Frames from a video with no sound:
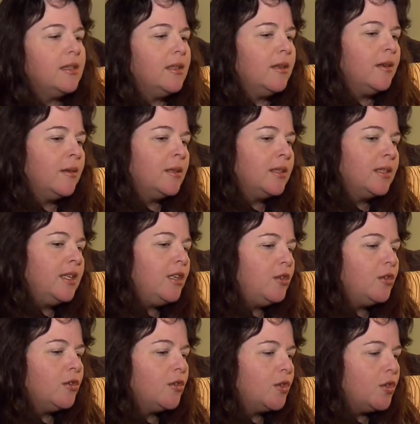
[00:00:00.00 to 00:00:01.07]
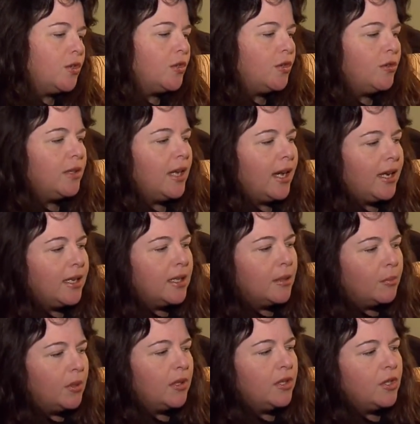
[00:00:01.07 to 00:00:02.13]
and the teachers should do that and
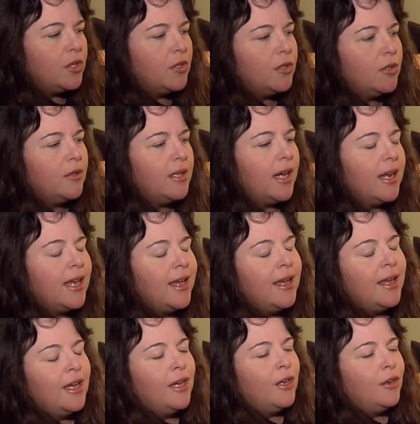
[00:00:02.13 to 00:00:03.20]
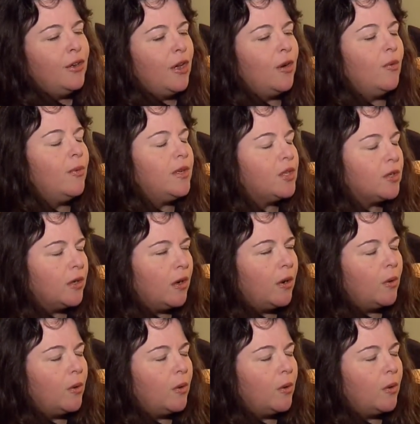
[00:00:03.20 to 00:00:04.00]
the police should do that. No, we should